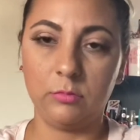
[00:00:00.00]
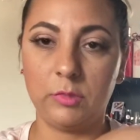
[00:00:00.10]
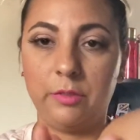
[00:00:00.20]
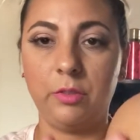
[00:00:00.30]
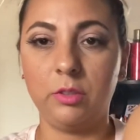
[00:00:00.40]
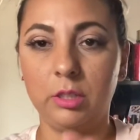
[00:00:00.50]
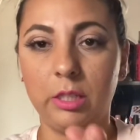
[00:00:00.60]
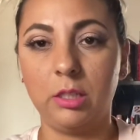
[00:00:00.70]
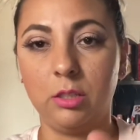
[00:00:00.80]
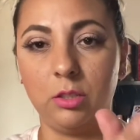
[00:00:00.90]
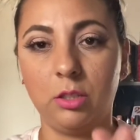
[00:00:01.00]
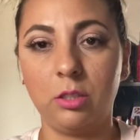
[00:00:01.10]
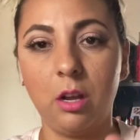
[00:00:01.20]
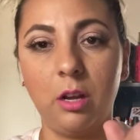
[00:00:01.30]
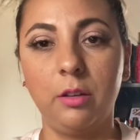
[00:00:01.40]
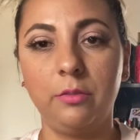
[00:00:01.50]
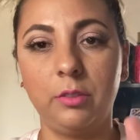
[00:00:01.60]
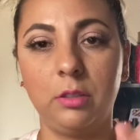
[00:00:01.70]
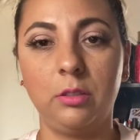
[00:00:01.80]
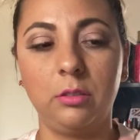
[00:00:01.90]
It feels nice and soft.
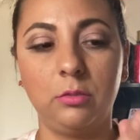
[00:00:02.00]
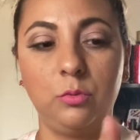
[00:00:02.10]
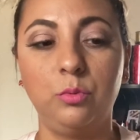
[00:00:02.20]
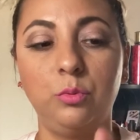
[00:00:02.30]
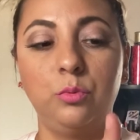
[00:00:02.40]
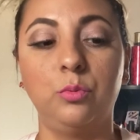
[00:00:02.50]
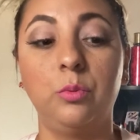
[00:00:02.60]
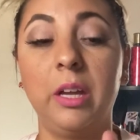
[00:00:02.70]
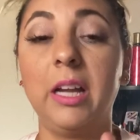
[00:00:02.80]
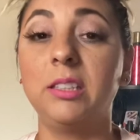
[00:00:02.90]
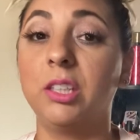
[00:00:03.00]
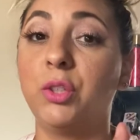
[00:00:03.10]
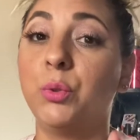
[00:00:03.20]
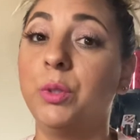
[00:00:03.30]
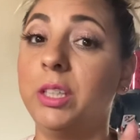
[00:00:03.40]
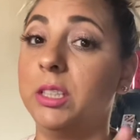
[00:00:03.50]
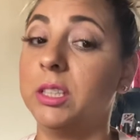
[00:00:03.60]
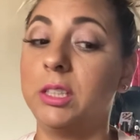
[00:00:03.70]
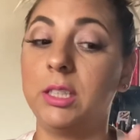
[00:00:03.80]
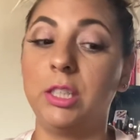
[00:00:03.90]
Ooh, it has a cooling
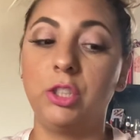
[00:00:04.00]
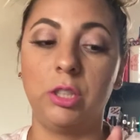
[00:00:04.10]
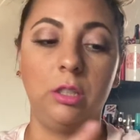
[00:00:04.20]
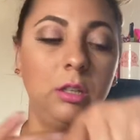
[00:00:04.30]
sensation.